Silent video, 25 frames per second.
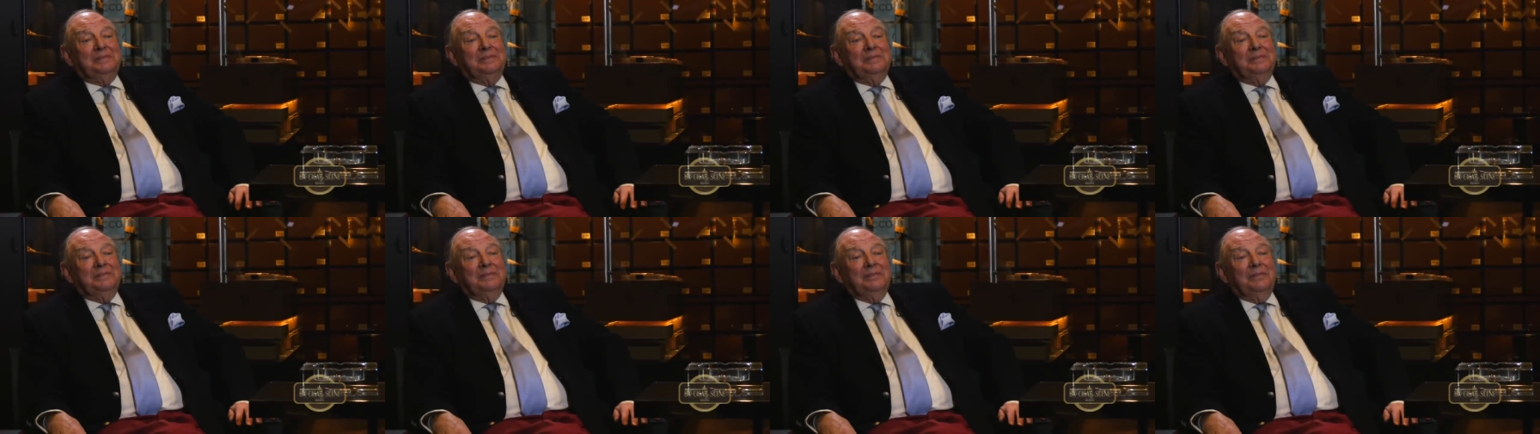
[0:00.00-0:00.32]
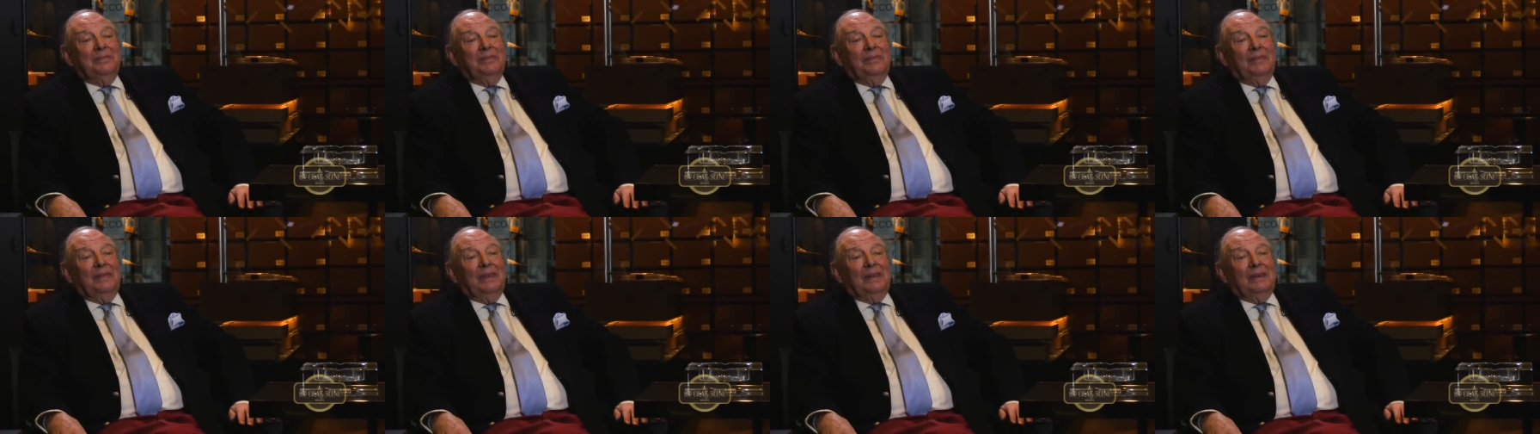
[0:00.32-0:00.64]
I
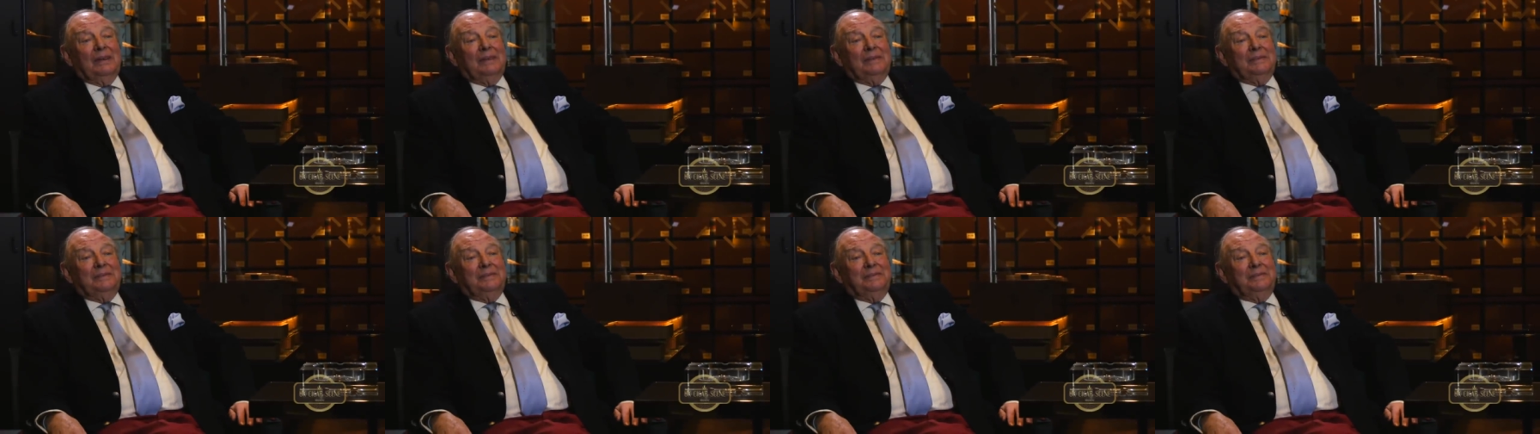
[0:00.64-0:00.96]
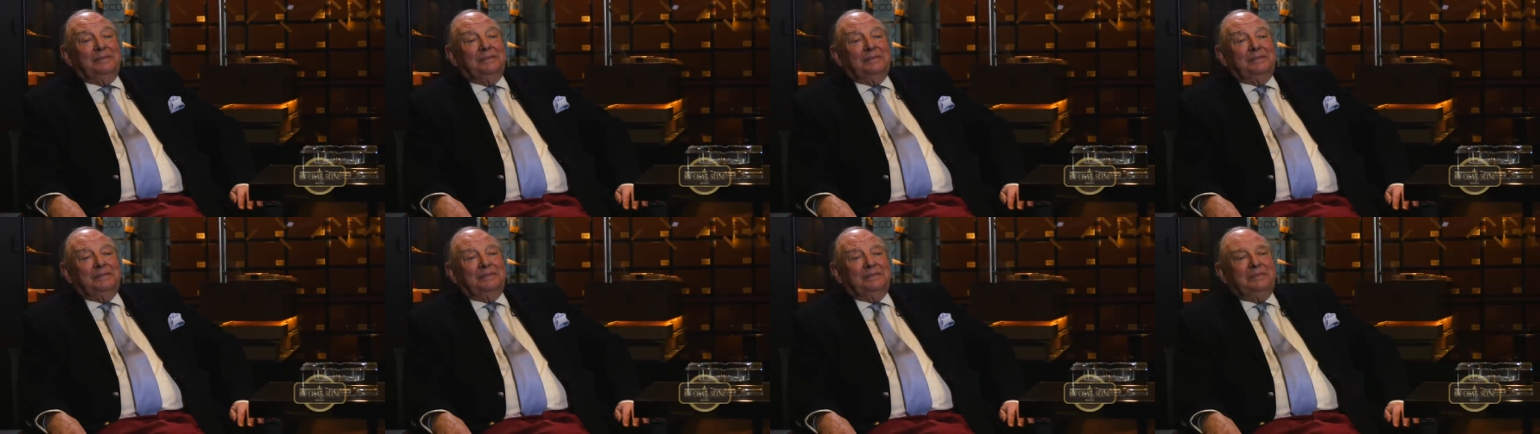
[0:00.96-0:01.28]
understand.
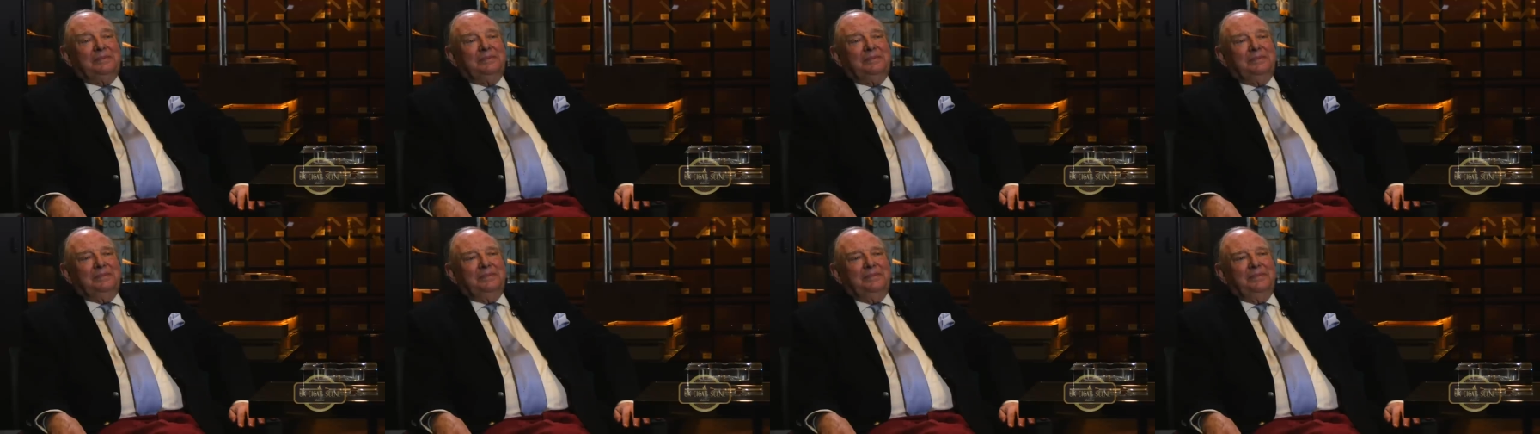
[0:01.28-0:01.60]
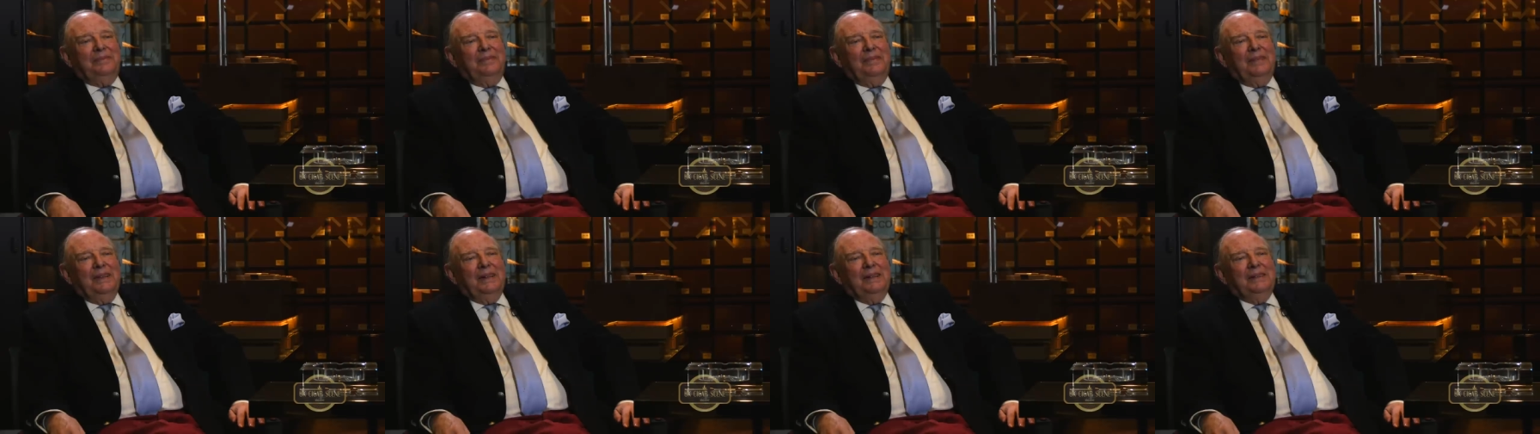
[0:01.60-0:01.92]

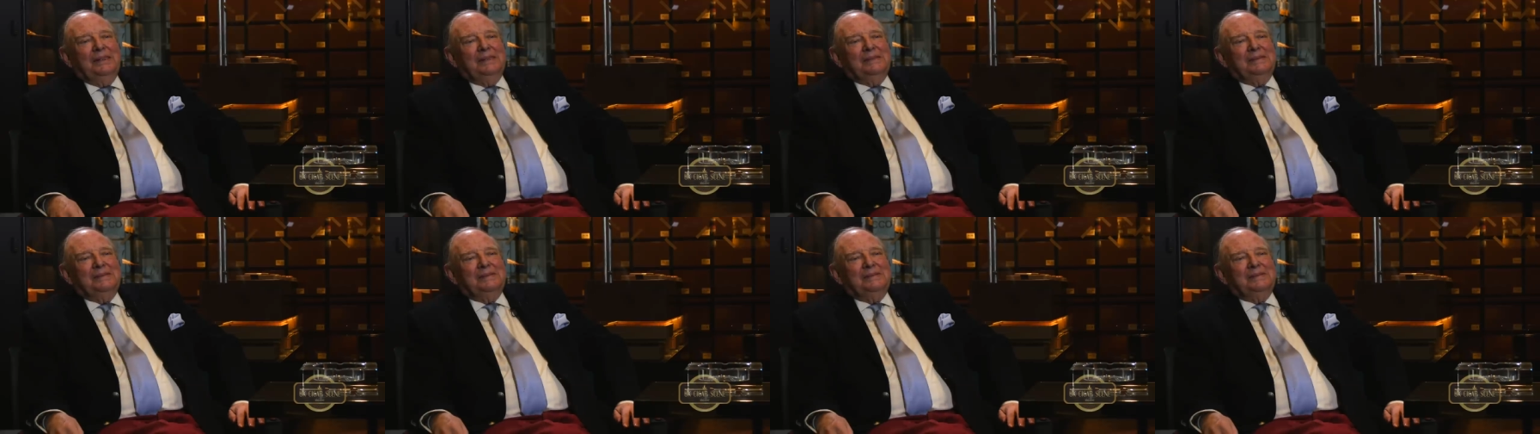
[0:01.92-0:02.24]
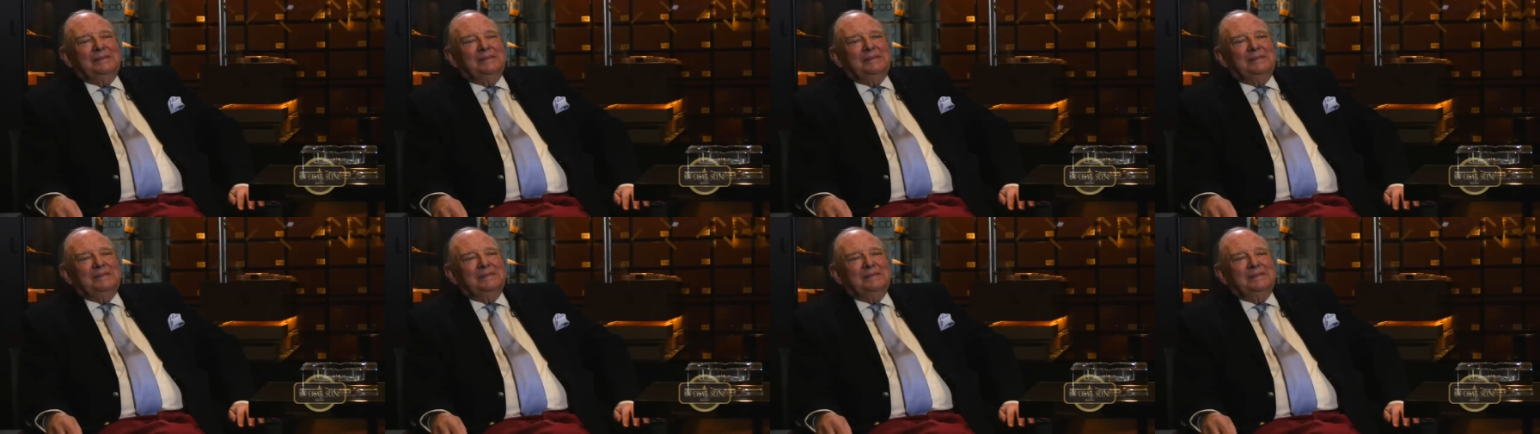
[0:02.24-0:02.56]
Interesting.
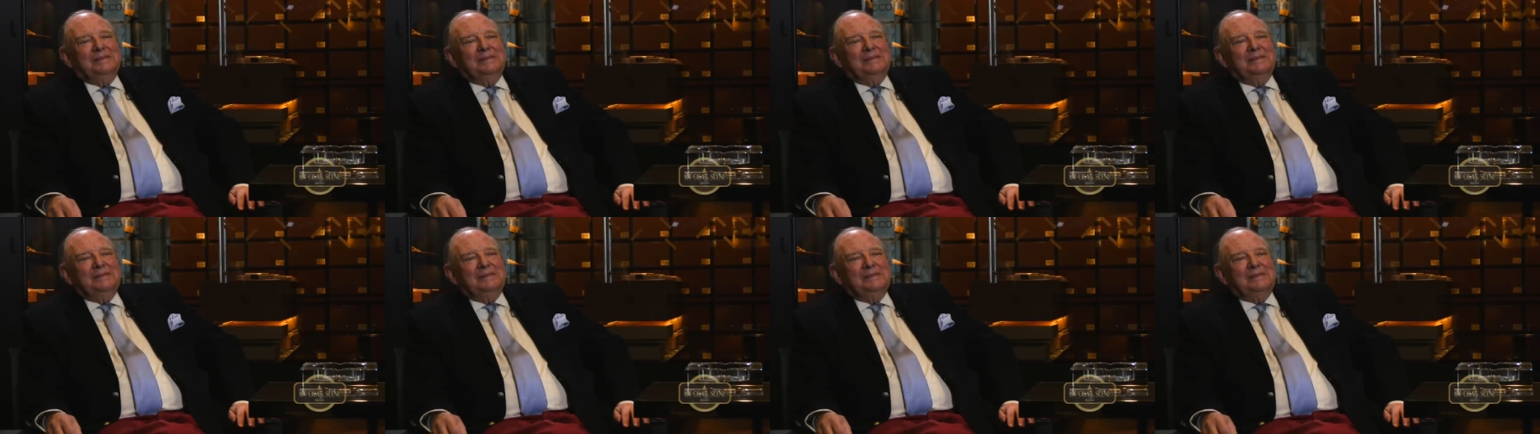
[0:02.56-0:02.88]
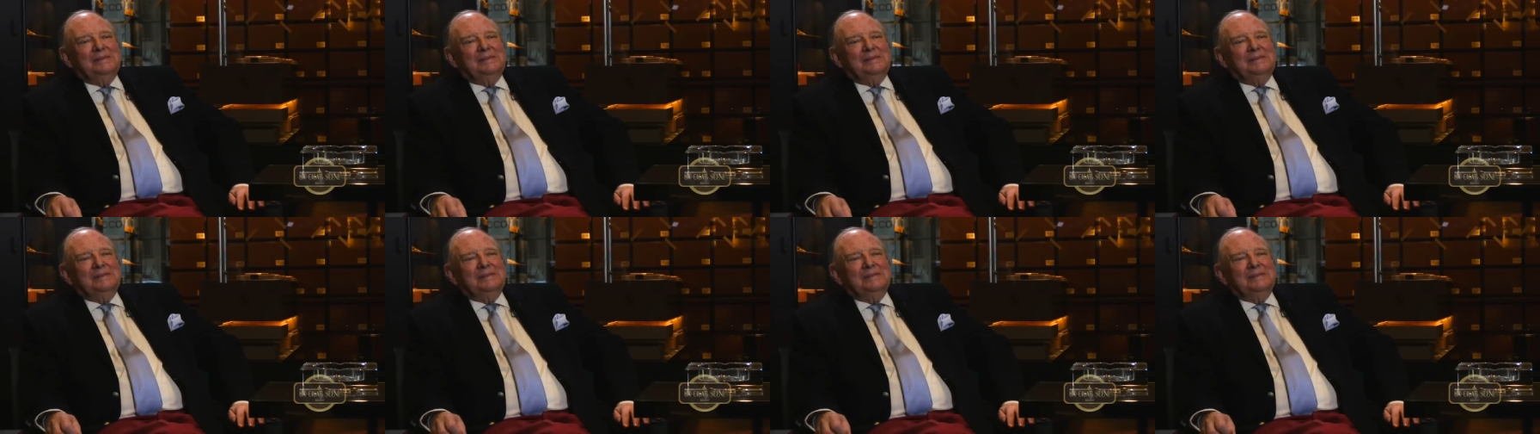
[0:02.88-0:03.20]
Well, yeah, it's.